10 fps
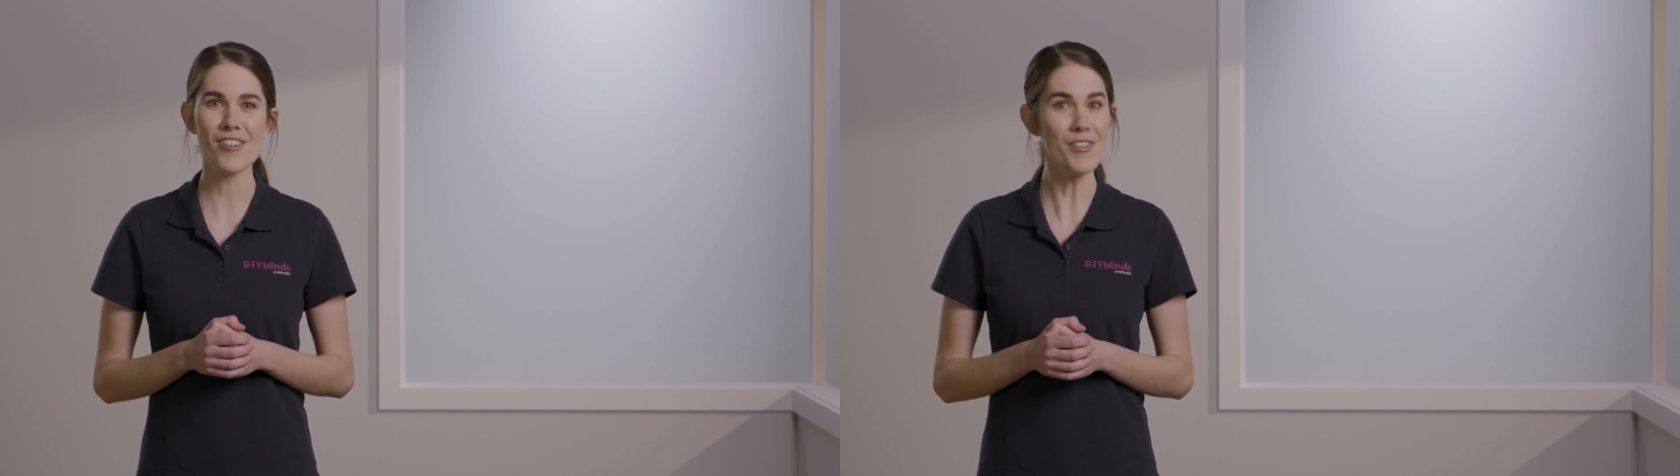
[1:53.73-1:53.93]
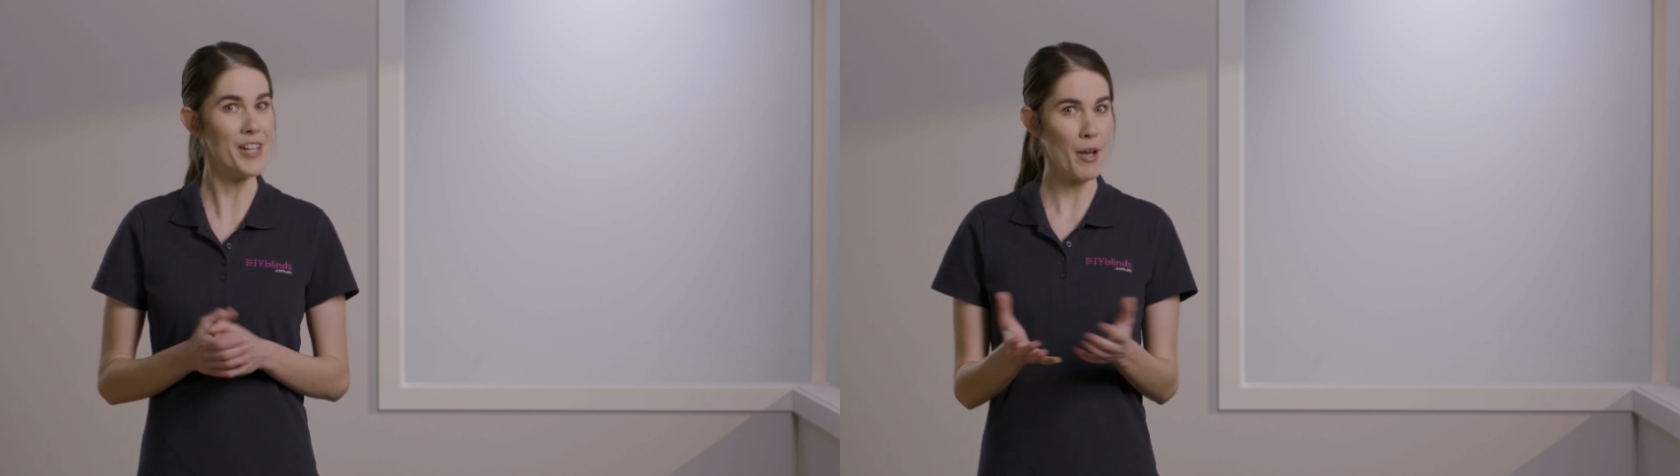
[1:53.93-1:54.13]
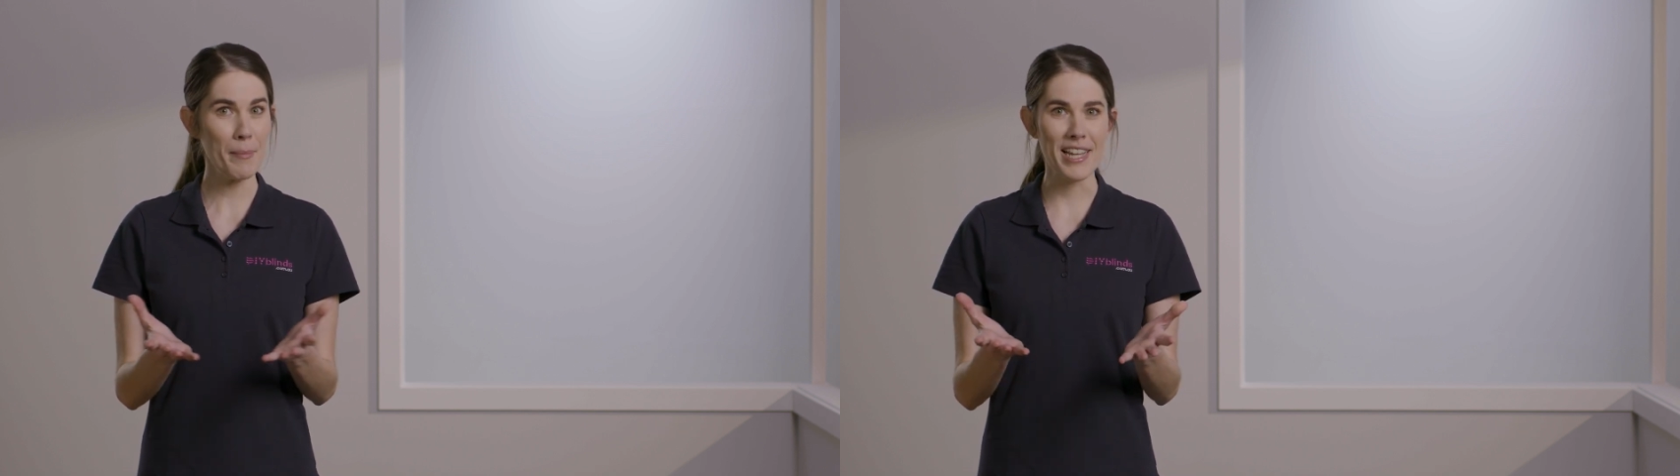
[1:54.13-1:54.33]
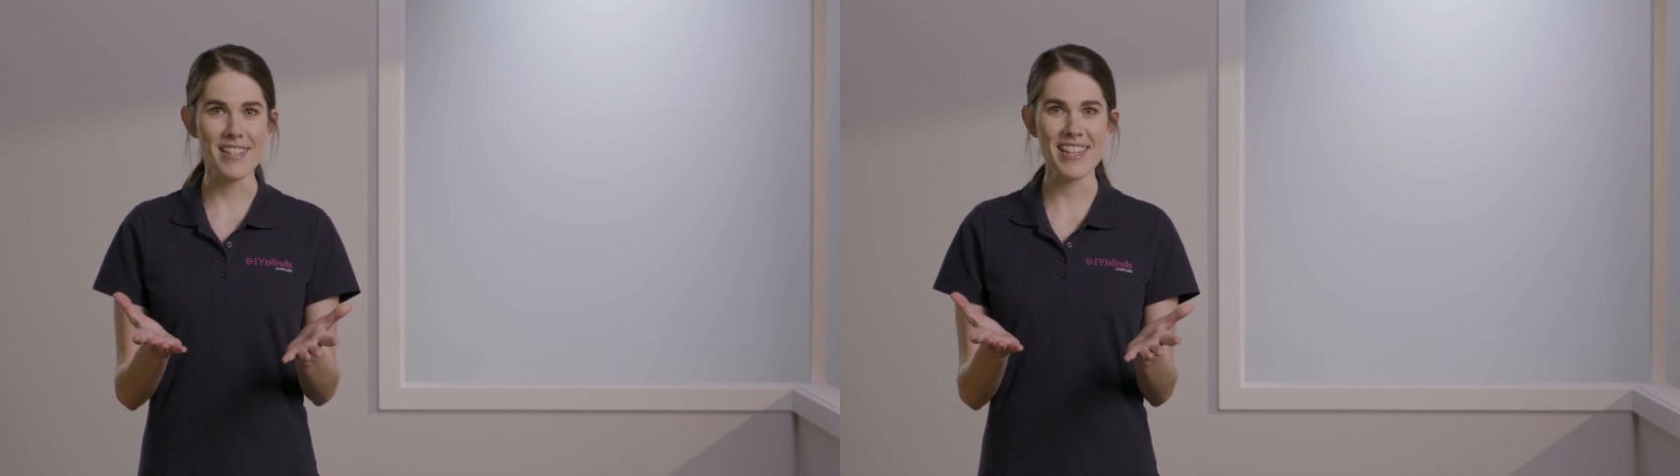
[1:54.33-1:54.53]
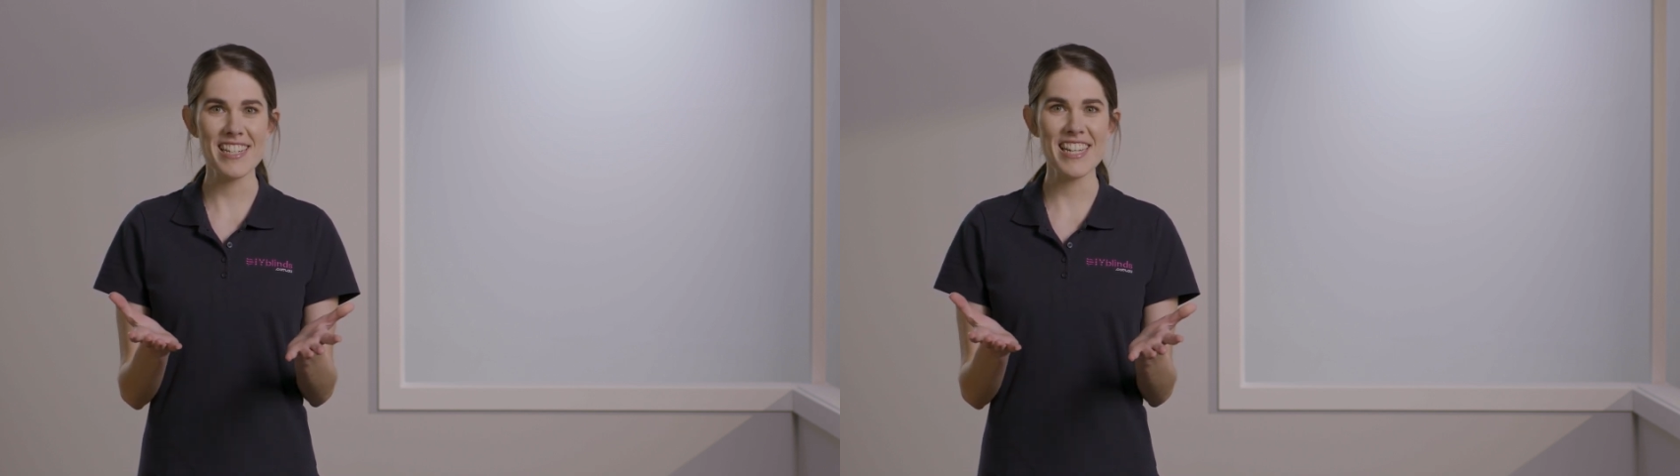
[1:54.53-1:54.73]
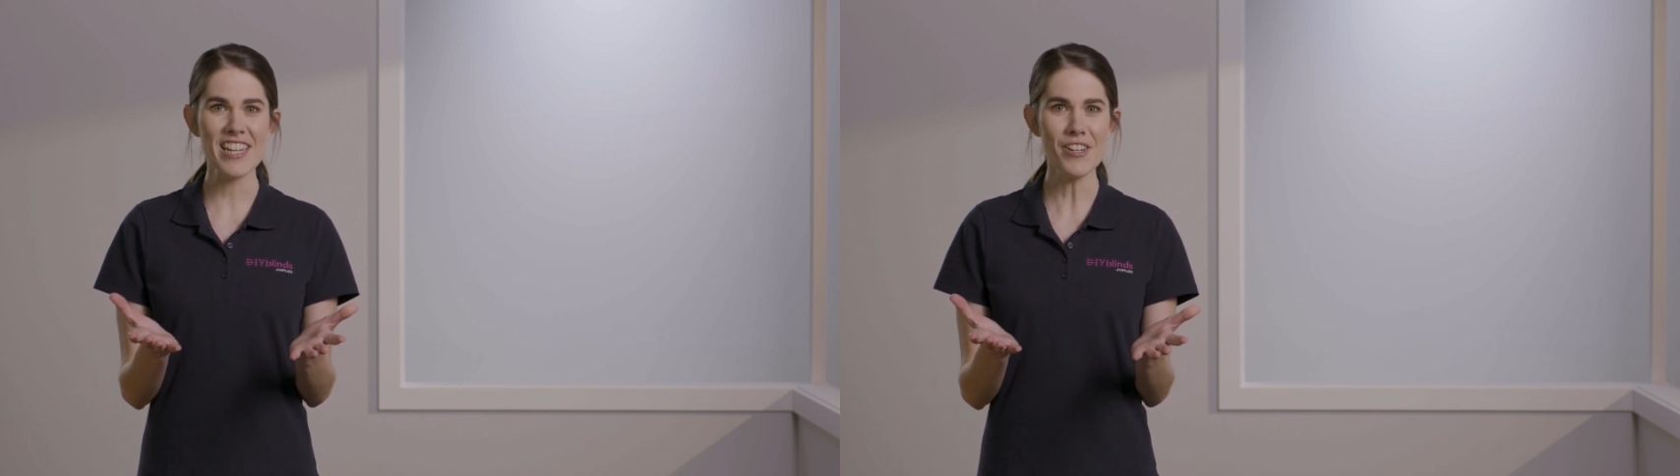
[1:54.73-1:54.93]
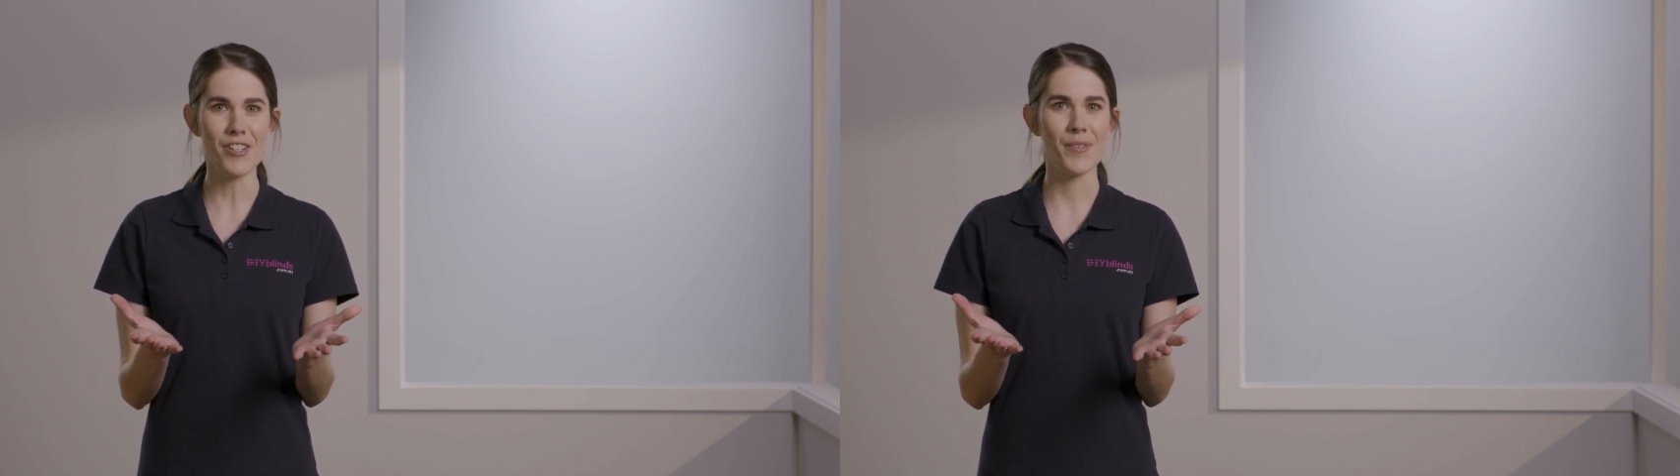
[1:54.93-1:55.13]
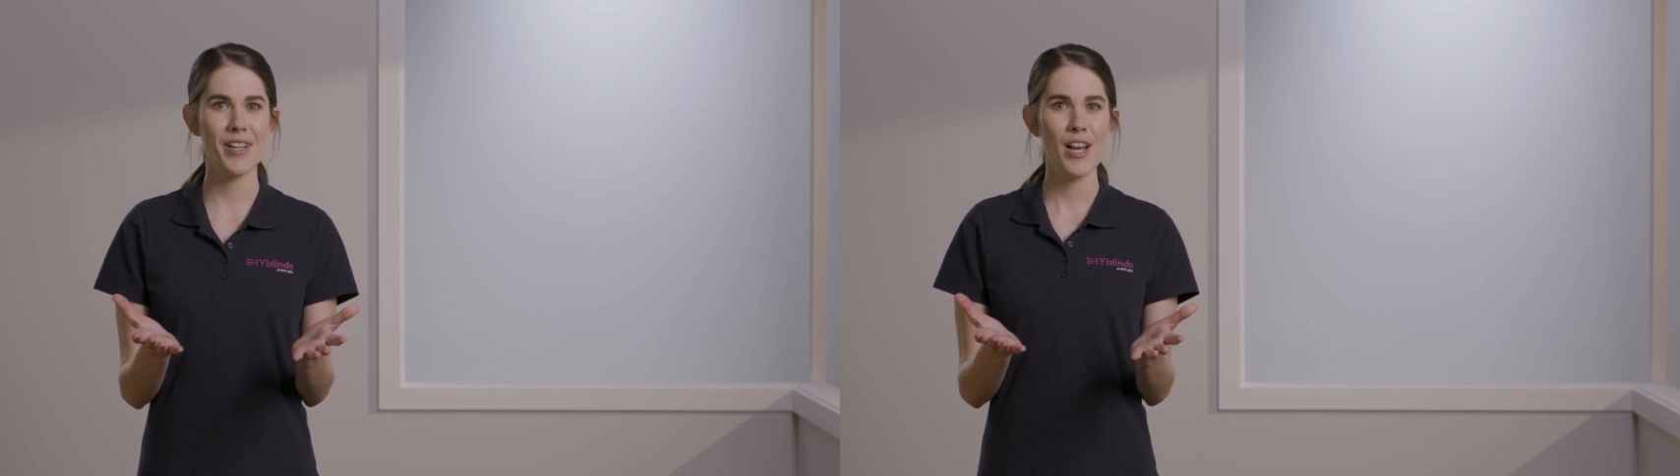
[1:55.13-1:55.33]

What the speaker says: do, please continue.